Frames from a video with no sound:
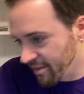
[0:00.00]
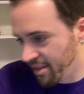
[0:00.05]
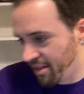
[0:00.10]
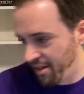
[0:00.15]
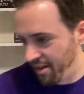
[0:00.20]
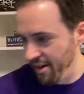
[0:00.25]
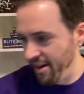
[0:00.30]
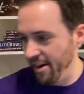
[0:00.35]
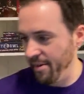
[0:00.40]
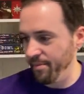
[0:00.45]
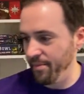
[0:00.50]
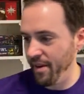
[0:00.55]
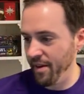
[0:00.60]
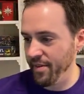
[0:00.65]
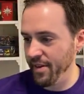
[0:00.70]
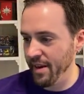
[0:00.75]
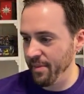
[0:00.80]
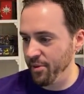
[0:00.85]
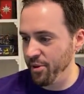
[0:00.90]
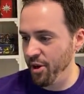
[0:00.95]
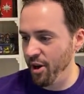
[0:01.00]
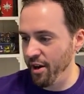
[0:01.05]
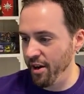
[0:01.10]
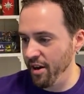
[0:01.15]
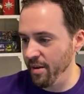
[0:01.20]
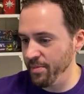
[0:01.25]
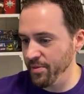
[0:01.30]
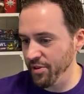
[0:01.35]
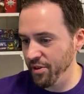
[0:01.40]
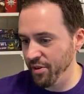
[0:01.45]
All right, I think I'm caught
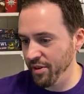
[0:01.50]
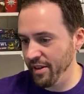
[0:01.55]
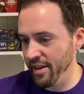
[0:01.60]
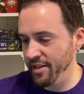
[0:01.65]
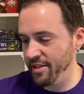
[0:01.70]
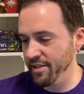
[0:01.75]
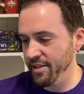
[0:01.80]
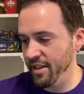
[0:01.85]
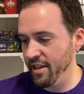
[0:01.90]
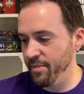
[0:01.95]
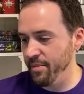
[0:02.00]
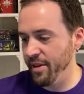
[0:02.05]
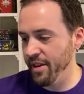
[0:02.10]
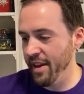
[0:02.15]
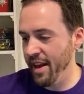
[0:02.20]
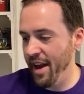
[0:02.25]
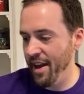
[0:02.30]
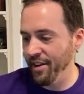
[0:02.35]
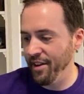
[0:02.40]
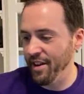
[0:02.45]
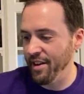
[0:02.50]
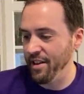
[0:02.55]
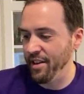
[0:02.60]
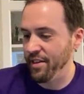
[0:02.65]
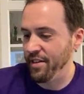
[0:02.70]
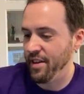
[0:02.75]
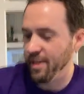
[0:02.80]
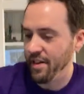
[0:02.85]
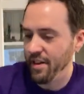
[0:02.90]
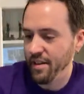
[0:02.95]
up. So unless anybody had
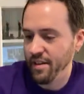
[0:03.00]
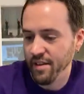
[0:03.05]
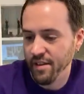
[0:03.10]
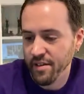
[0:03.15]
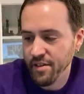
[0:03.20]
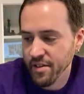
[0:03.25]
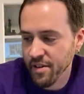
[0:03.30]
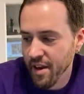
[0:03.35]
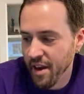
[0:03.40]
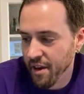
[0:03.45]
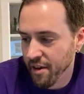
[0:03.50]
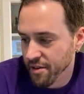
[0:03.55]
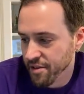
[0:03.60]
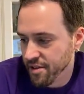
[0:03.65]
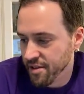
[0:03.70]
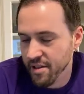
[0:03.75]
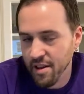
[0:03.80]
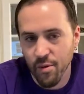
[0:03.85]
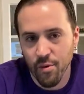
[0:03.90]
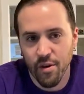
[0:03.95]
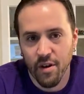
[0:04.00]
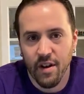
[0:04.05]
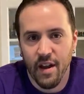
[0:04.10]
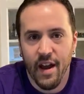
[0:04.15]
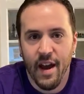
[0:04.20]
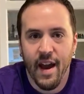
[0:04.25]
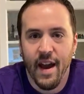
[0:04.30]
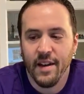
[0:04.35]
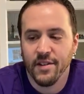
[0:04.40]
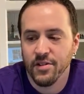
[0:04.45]
anything else they wanted to
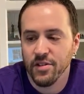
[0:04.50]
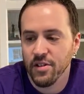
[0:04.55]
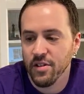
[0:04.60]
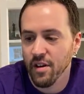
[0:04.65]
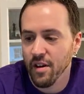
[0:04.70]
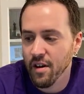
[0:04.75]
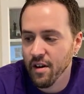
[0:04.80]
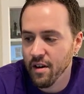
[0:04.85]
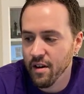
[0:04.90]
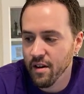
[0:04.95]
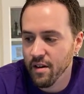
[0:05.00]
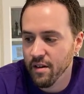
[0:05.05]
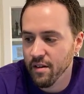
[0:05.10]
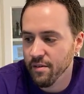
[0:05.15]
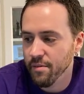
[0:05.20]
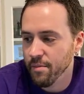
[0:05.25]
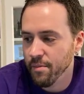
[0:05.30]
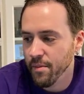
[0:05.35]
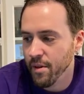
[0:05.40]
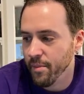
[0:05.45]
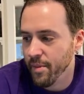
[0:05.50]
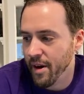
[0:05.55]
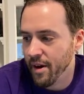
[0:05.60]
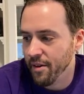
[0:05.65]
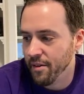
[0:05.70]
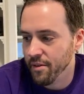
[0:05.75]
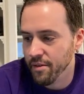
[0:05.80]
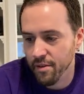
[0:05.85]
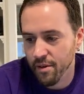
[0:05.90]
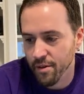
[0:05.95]
ask
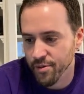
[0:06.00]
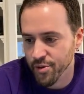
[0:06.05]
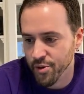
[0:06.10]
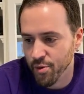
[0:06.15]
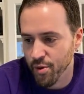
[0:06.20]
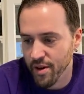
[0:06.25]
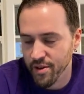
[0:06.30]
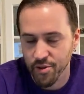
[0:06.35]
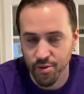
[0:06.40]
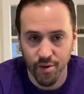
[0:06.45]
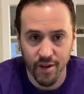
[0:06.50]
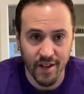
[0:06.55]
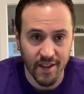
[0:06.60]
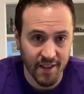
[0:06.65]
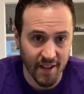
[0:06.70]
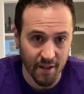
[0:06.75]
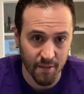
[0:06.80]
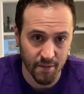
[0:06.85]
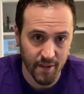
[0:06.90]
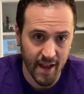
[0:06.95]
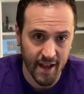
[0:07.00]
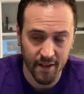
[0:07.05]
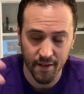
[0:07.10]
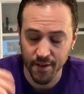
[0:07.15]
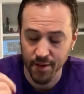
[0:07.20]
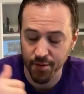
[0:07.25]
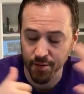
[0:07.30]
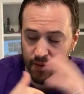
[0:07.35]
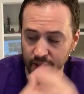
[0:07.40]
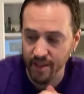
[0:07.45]
about Alter Quest or anything
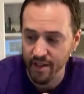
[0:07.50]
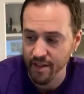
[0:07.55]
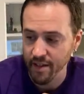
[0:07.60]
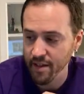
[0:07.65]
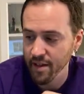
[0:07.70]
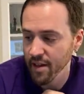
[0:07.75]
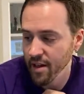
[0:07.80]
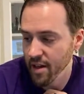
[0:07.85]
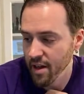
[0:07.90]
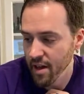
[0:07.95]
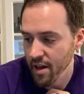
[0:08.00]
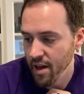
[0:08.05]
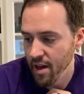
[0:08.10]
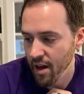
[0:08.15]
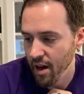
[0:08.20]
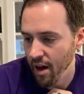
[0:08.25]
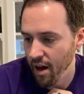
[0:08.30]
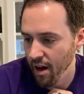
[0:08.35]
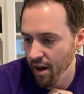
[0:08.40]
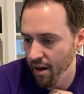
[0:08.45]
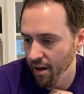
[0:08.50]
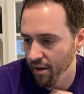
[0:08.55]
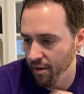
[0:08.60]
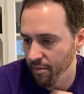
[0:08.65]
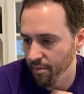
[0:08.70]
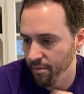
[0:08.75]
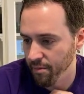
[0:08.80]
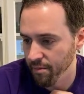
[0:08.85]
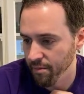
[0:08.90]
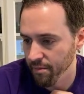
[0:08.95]
Blacklist related,
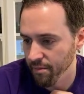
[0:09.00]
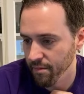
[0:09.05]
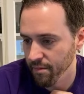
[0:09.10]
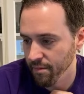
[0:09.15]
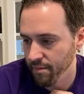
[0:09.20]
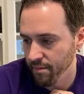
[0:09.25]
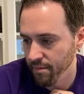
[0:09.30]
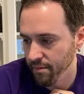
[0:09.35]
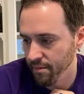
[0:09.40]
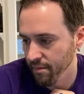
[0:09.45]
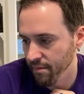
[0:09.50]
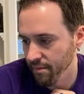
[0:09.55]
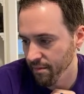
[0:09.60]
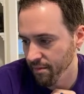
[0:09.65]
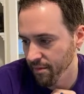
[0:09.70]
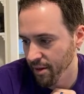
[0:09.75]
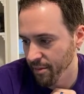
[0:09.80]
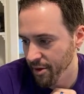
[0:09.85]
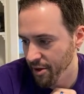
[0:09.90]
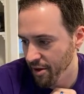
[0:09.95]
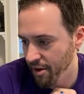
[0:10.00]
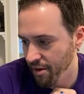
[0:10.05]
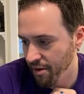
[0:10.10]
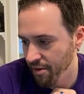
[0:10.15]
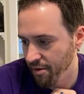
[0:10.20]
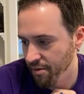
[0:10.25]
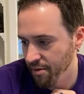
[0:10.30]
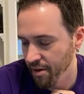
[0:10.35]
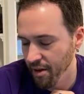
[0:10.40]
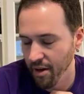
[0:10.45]
let me
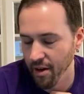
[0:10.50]
know.